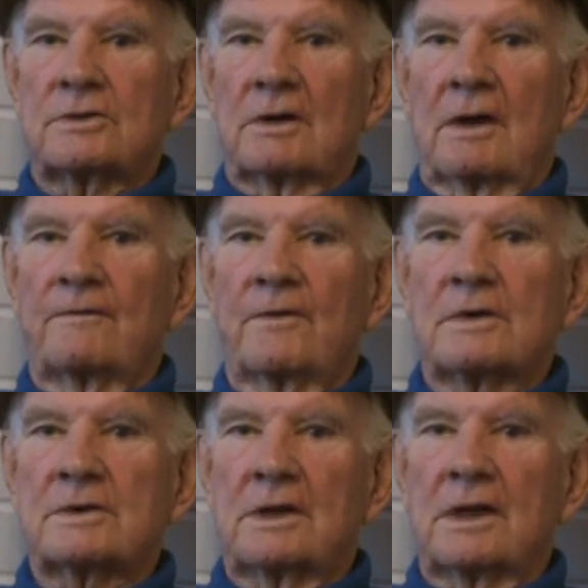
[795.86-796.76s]

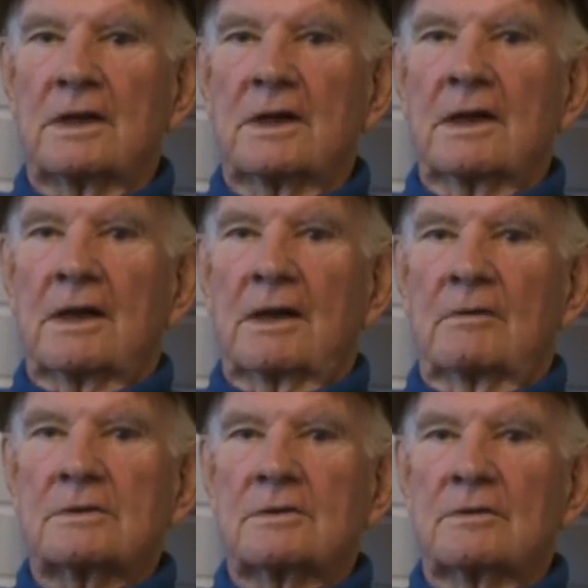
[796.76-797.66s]
unfortunately, he
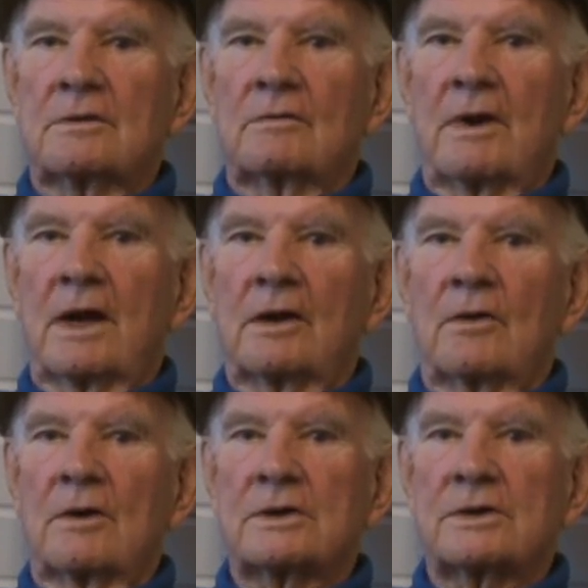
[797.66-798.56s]
was new to riding a
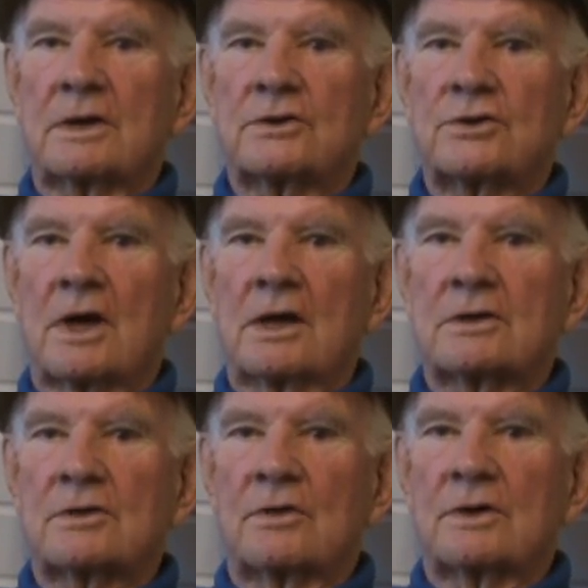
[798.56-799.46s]
horse, and he shot
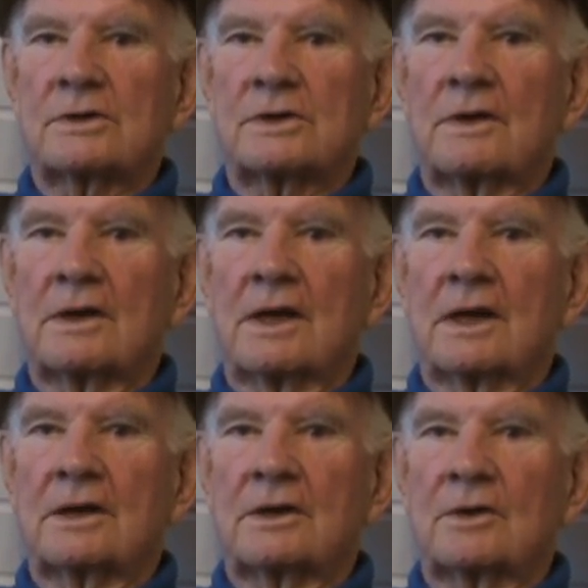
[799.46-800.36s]
his horse in the
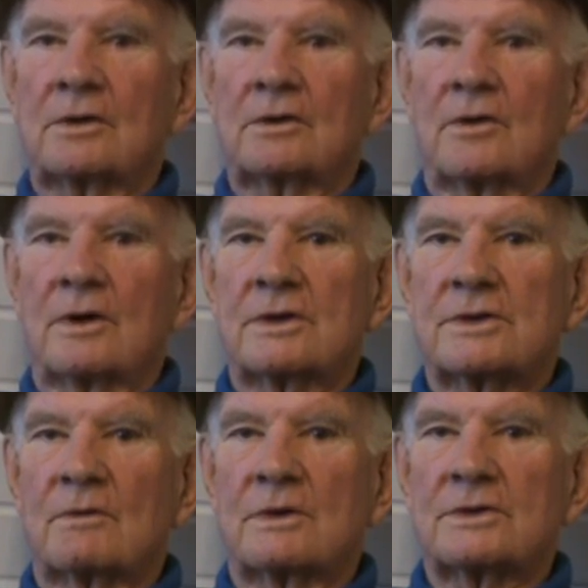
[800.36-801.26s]
neck and killed the horse.
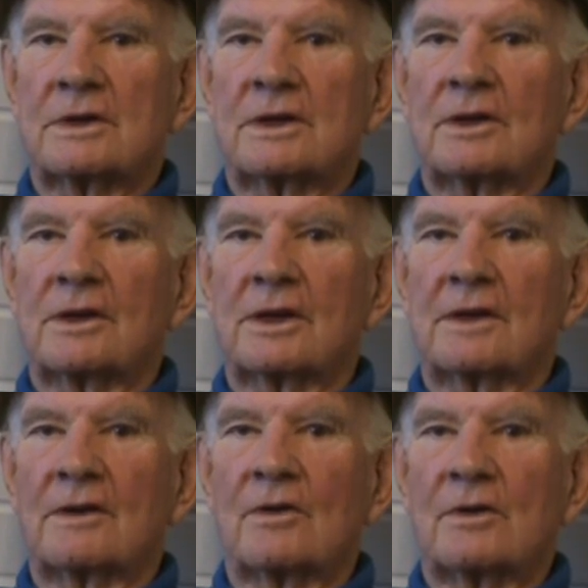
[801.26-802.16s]
It wasn't
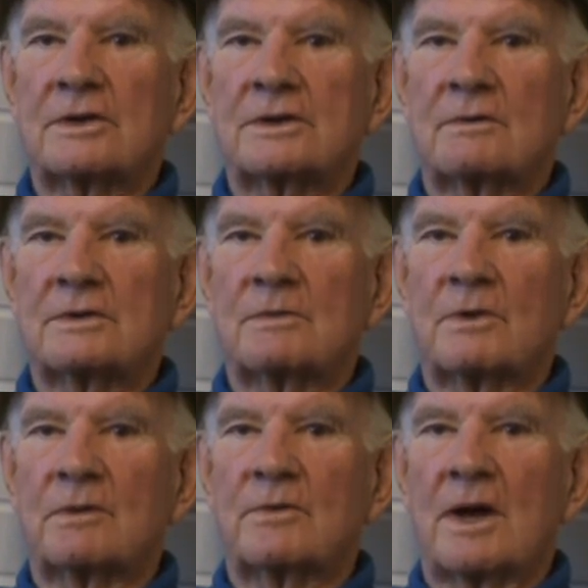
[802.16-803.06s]
killing the horse that was a
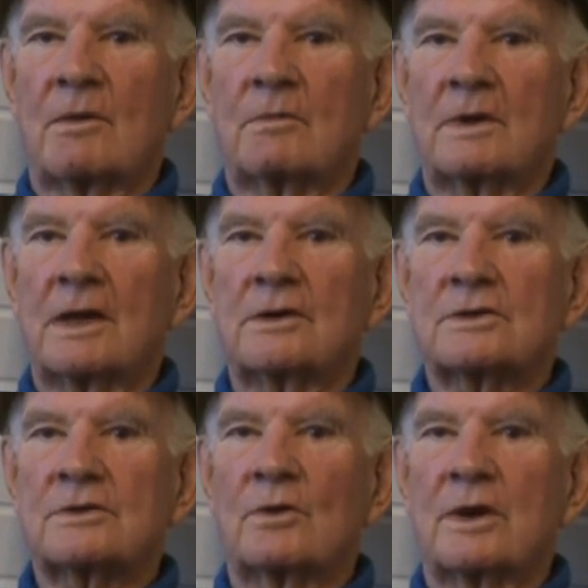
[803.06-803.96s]
big problem. He
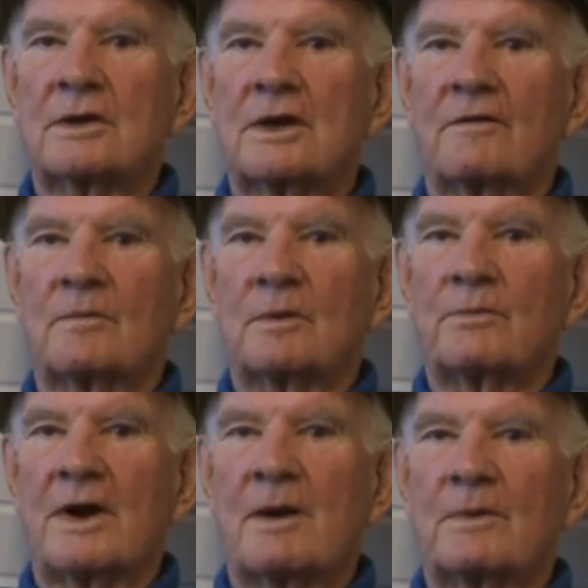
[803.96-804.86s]
destroyed government
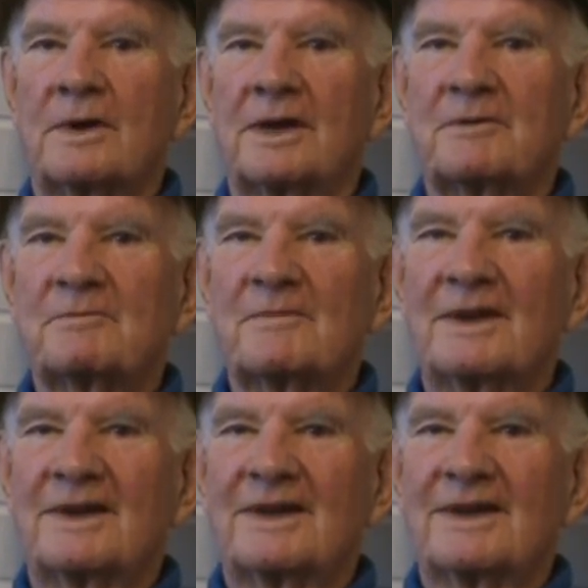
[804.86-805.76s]
property.
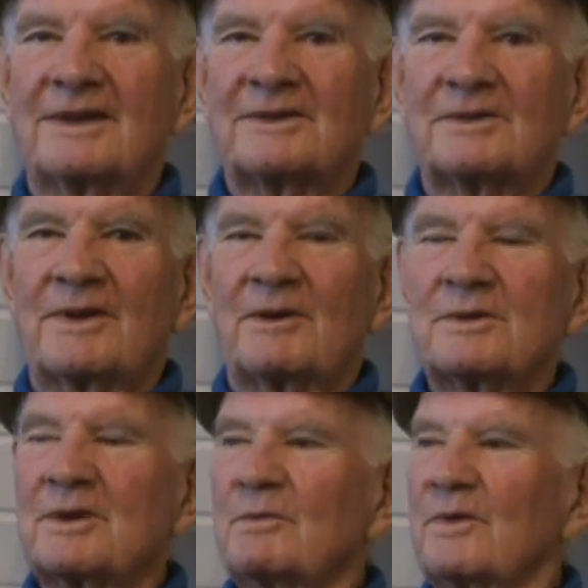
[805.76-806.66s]
So that
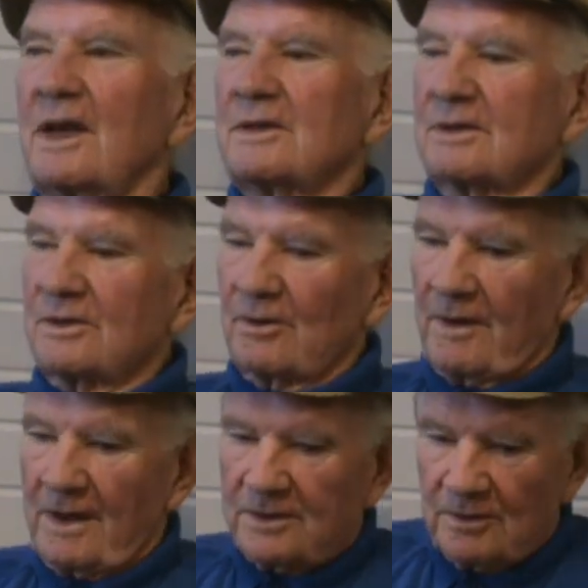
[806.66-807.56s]
was it. But that's the
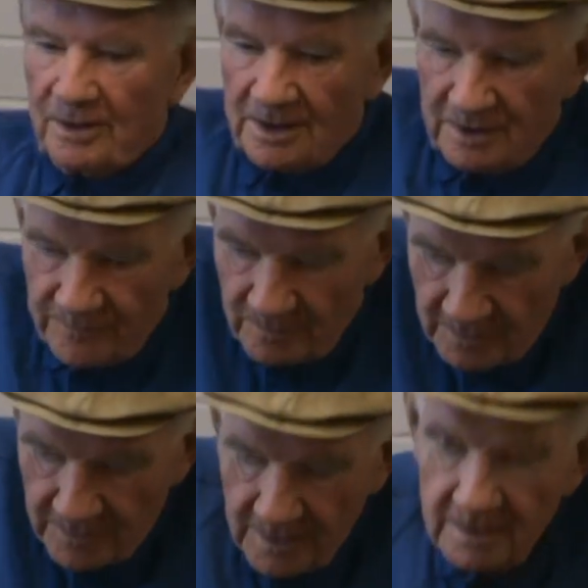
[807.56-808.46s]
story. That's what I need from
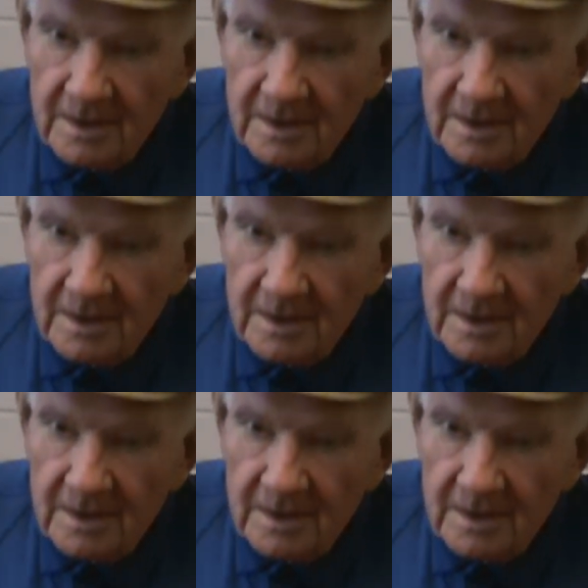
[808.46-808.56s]
you then.